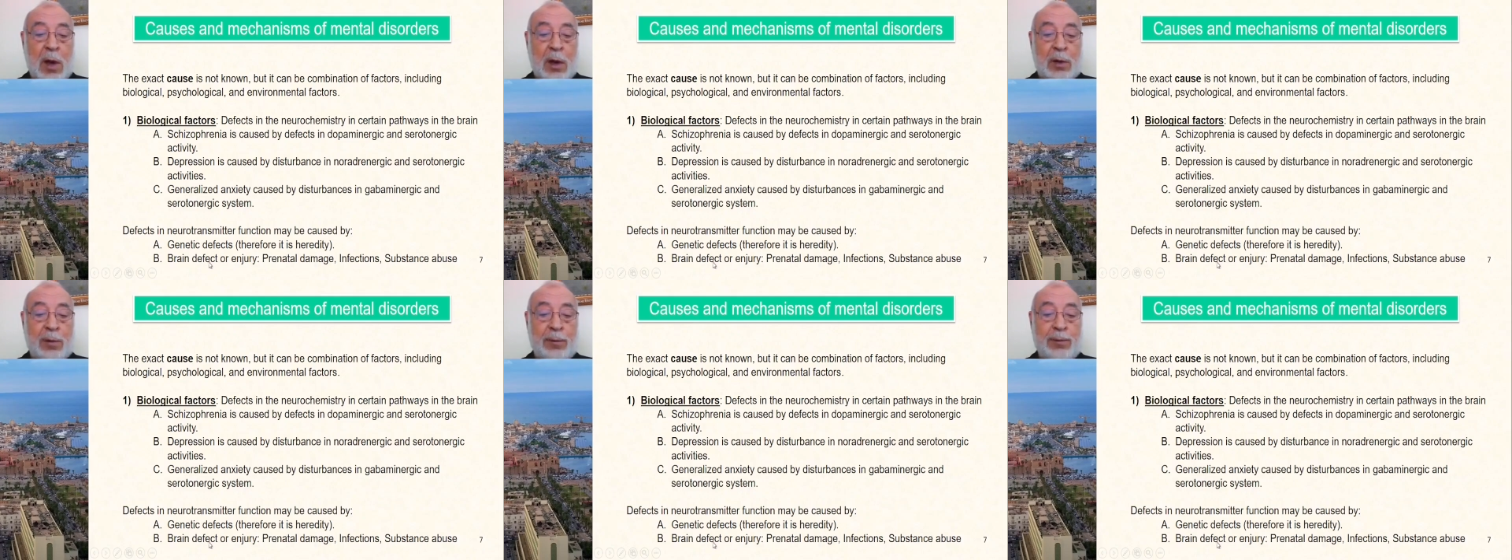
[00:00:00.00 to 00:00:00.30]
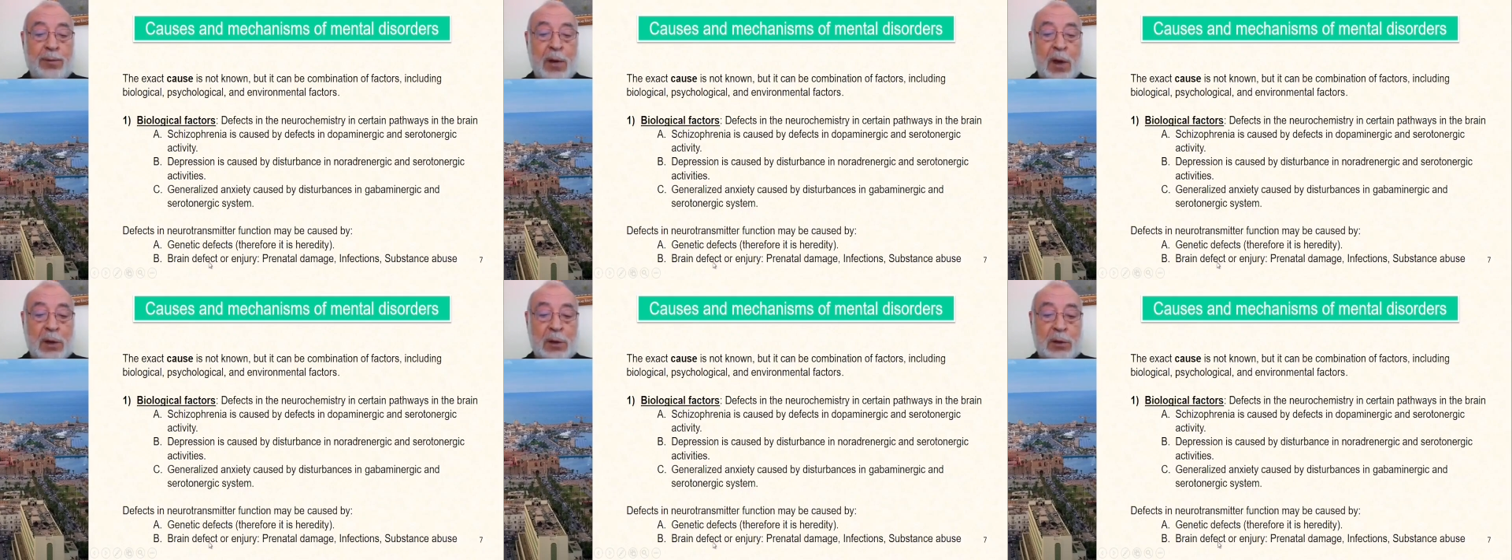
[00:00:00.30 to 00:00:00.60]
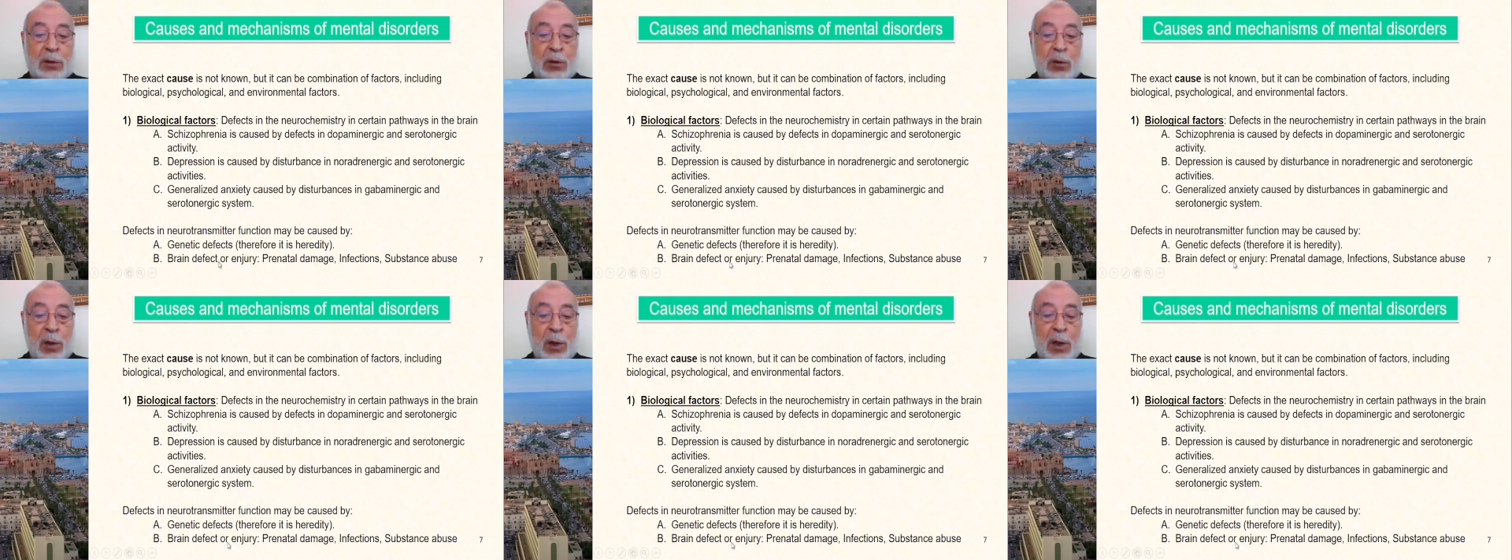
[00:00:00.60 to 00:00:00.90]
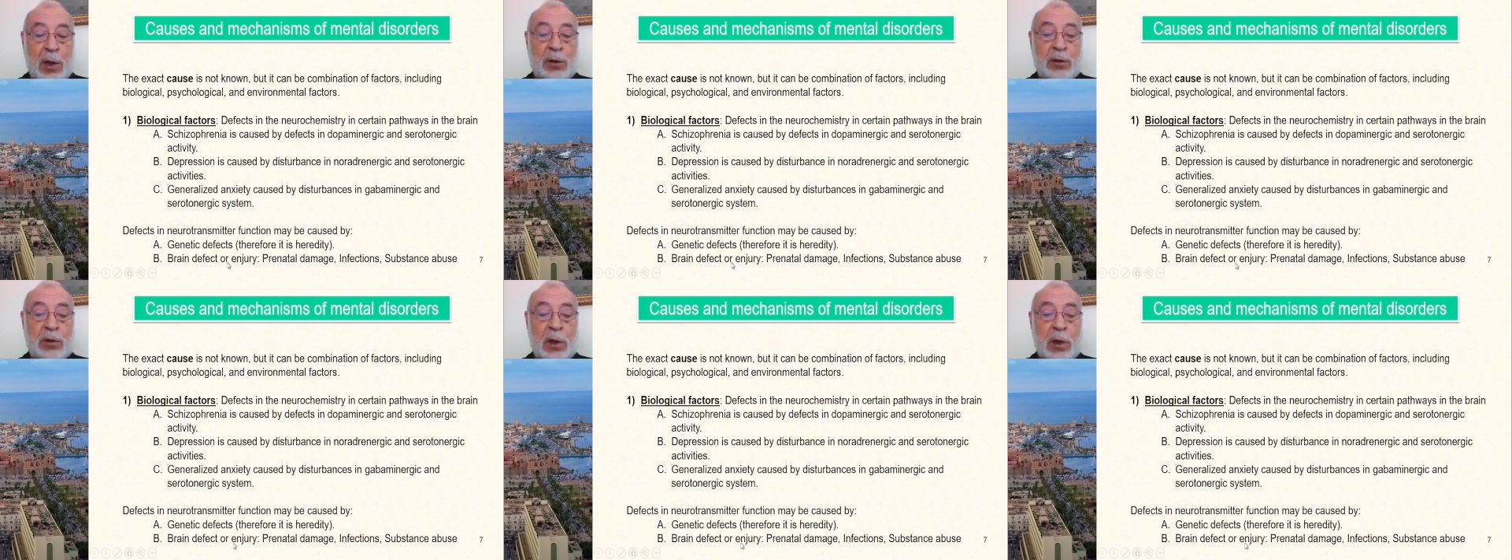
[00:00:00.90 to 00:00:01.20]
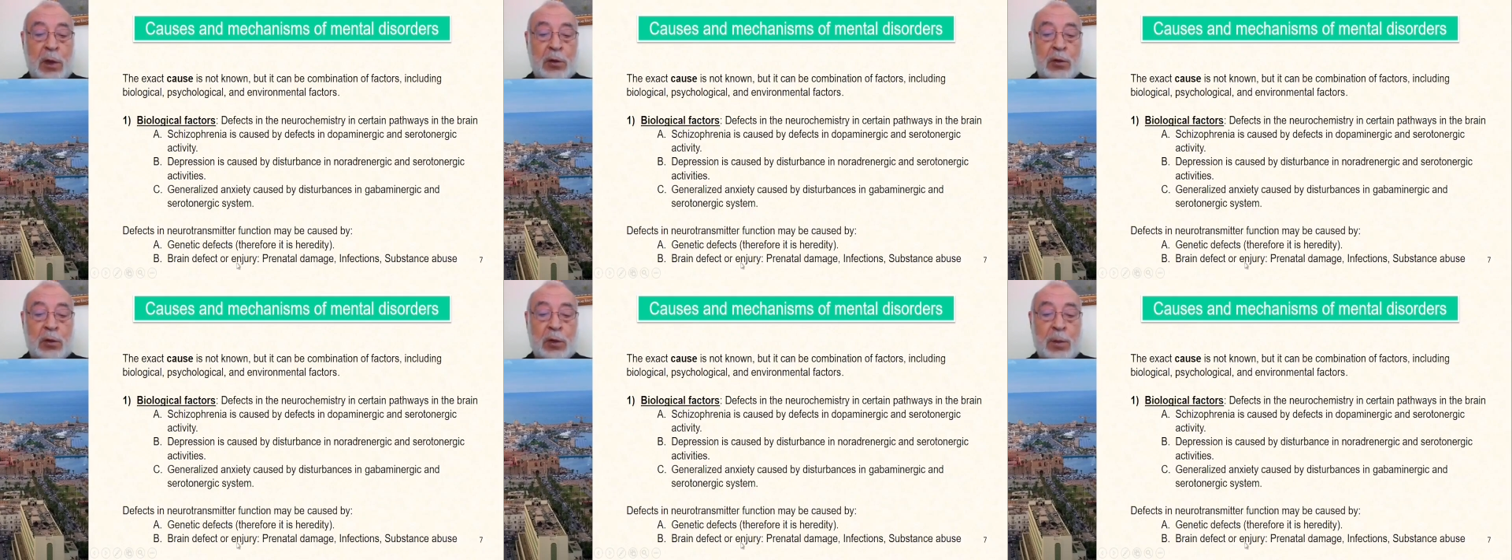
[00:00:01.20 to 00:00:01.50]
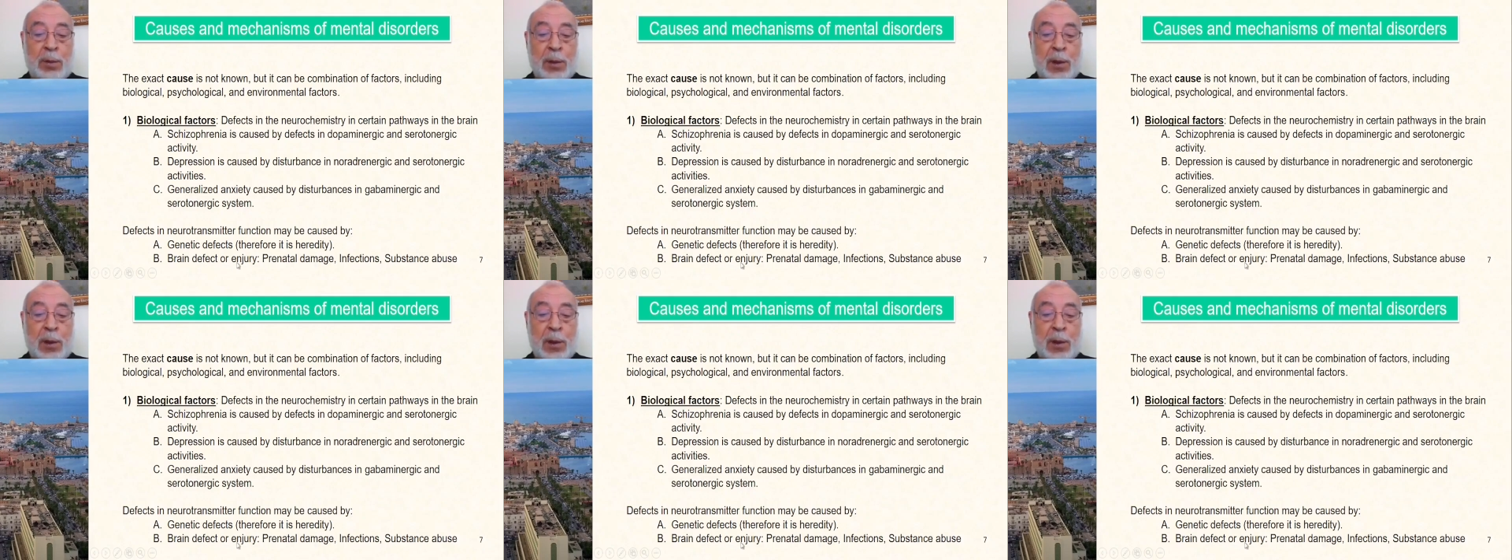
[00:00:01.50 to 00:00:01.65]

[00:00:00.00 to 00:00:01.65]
a defect or injury to the